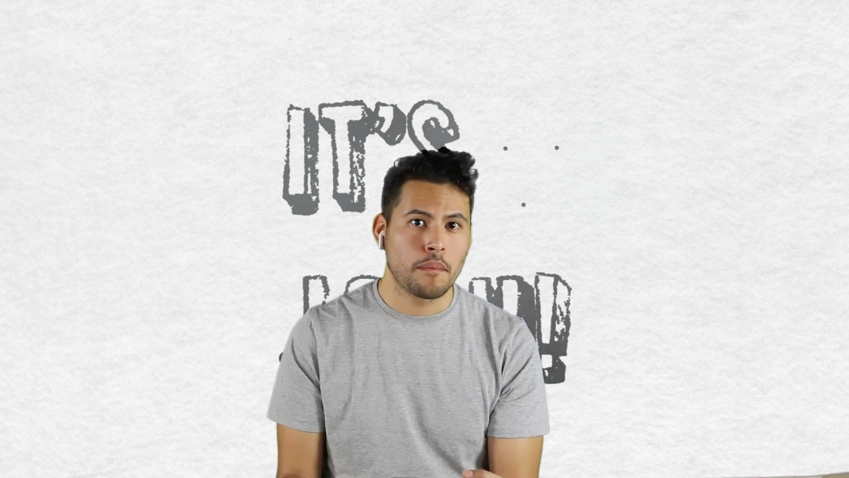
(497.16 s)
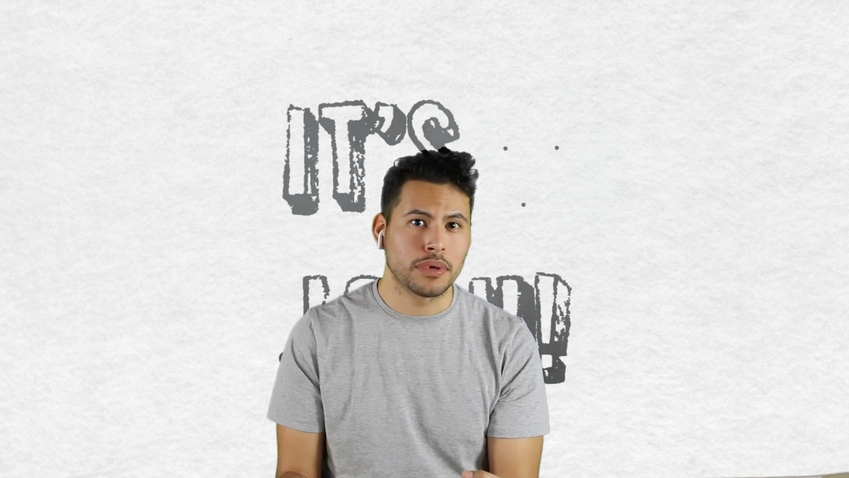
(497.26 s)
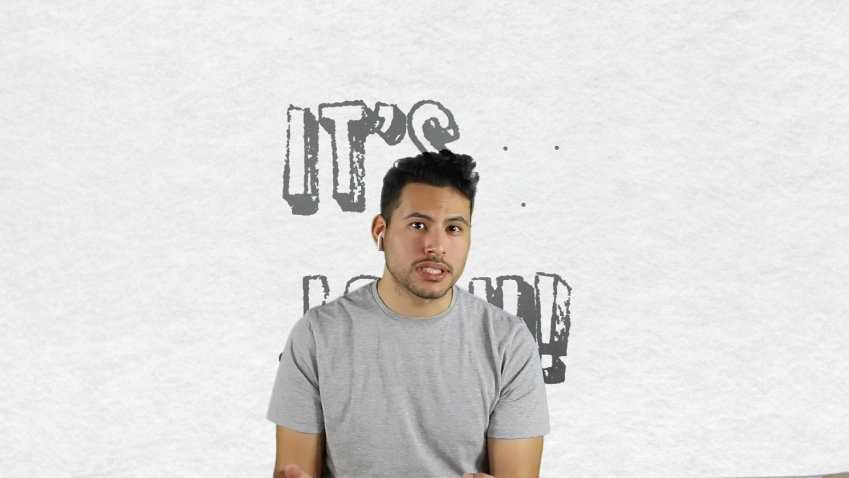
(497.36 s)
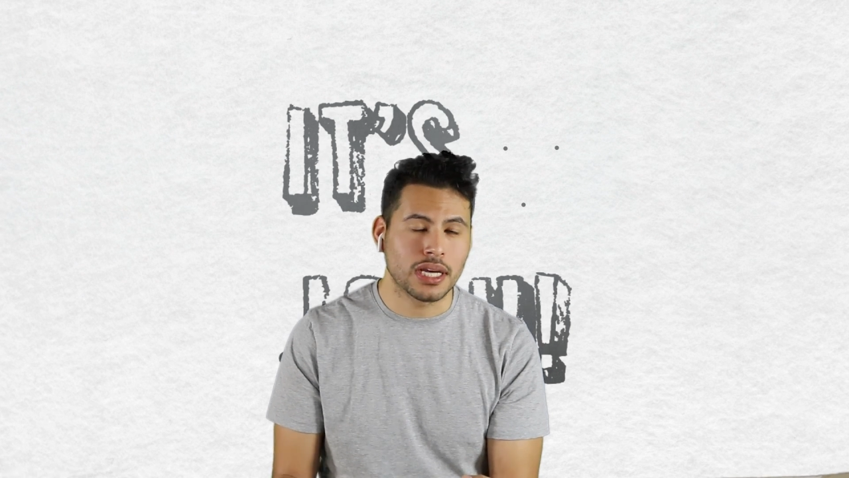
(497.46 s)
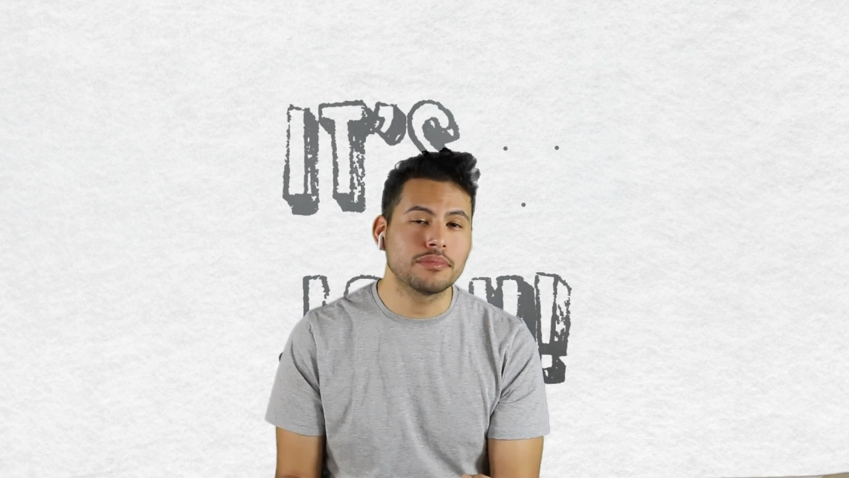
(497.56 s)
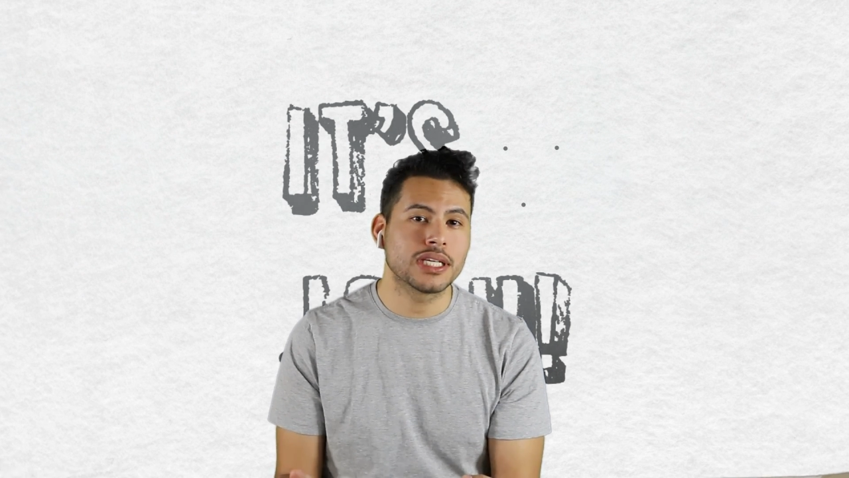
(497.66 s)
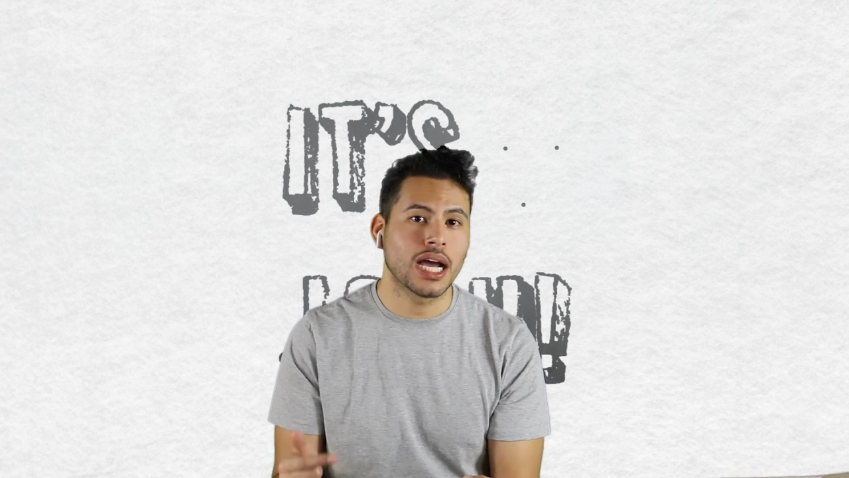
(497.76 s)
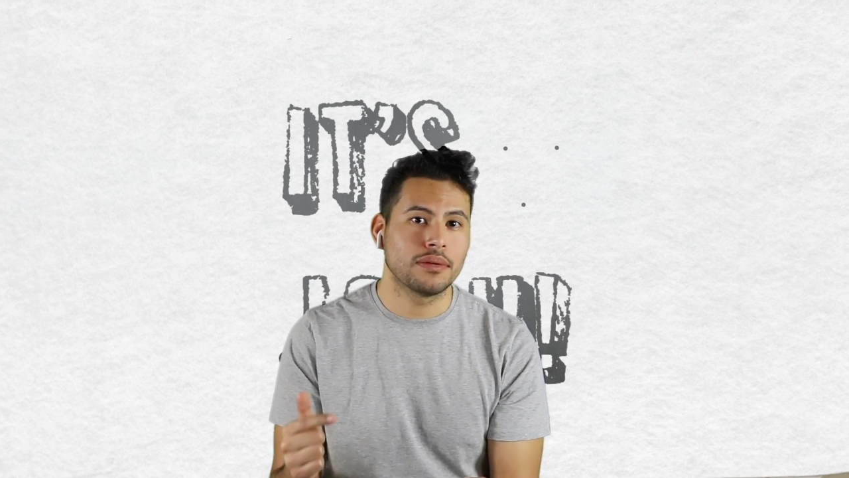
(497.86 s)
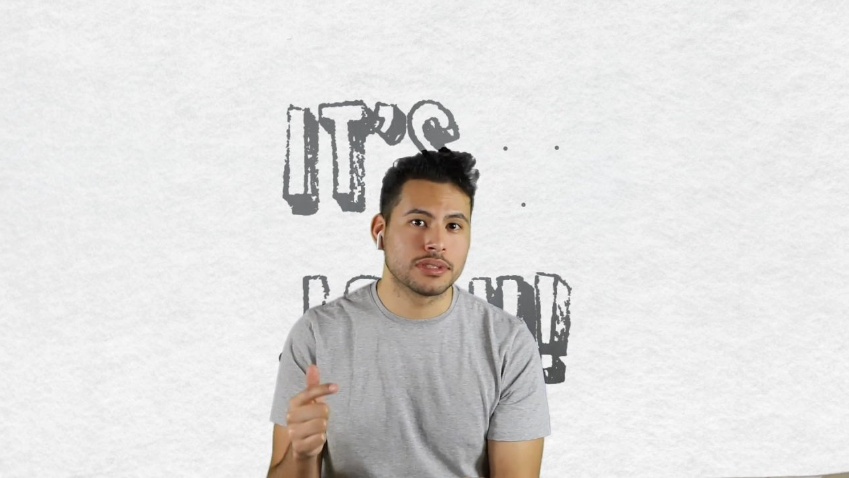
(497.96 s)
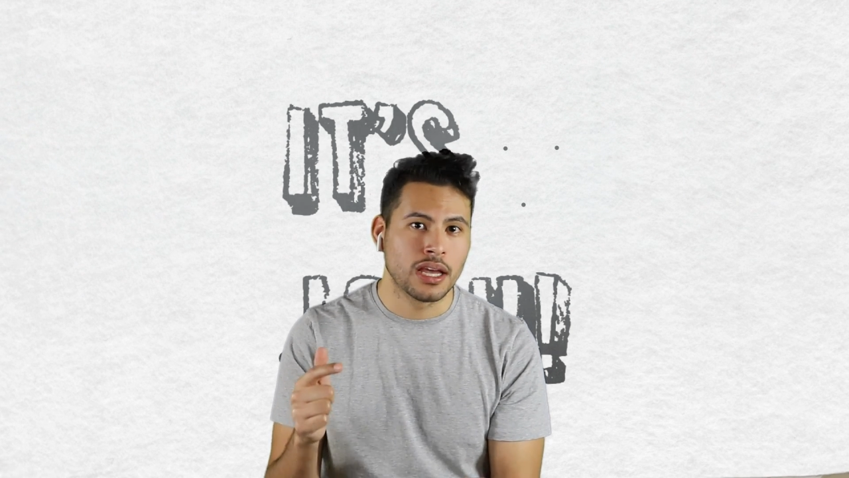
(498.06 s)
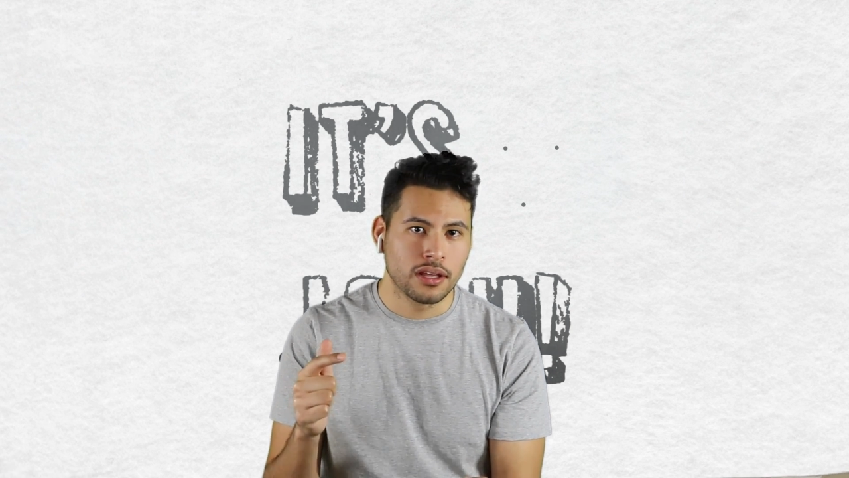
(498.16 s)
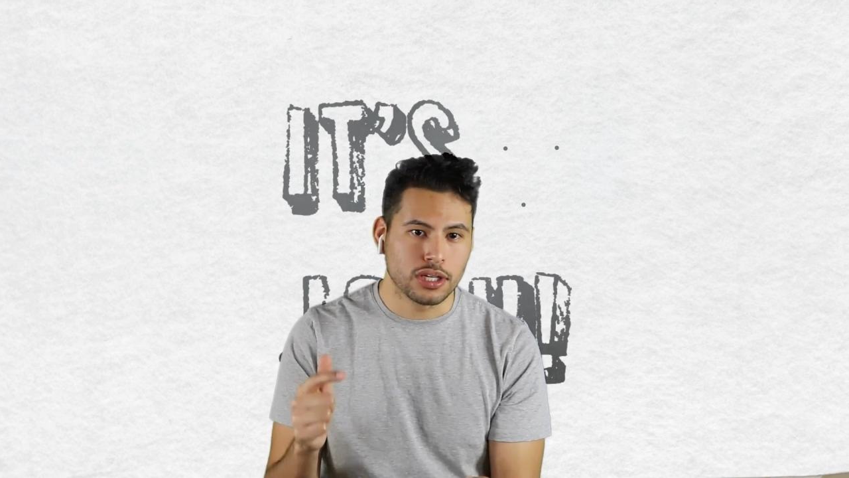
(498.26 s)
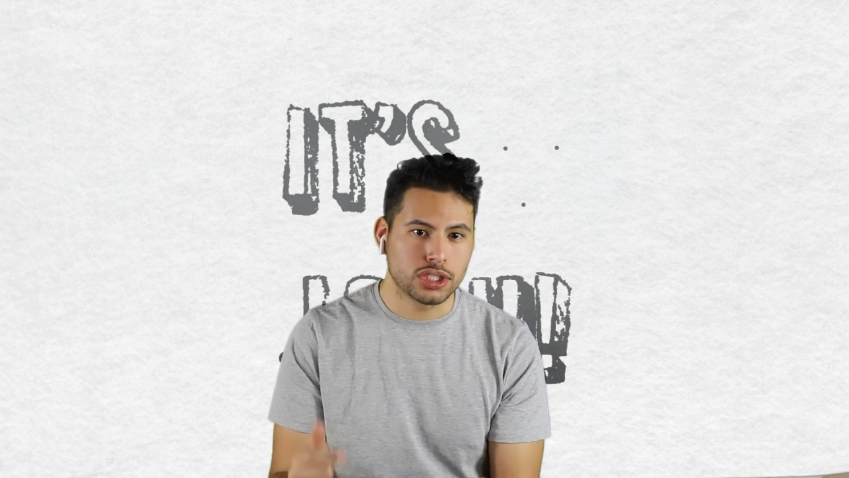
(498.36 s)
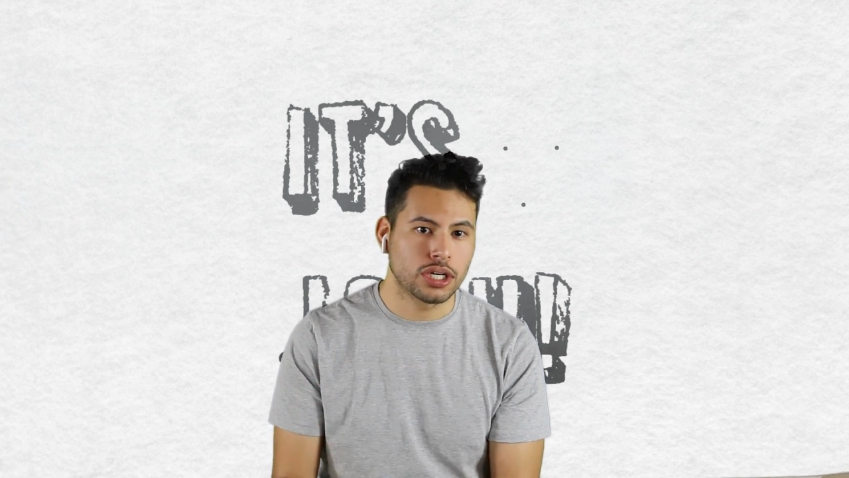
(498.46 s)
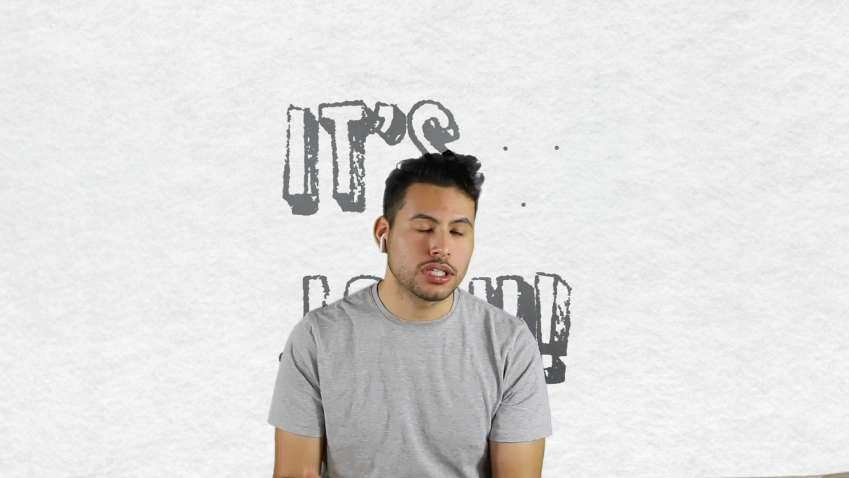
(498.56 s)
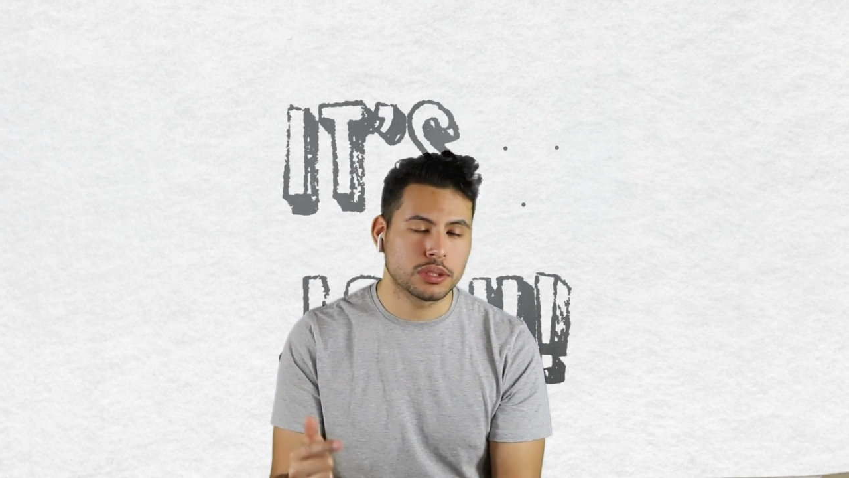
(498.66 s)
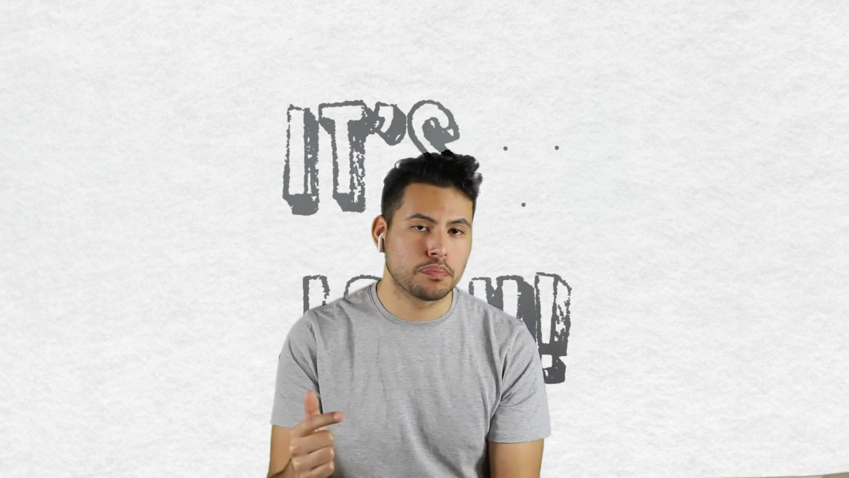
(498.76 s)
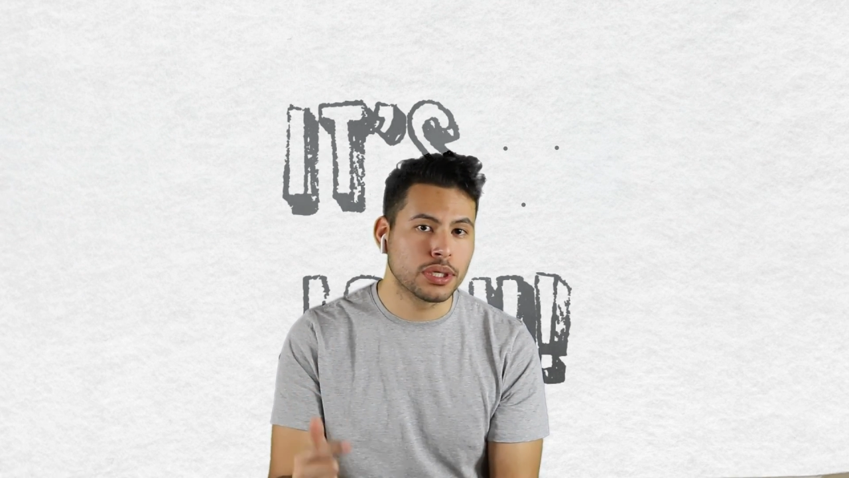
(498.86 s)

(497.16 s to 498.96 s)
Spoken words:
But sometimes the church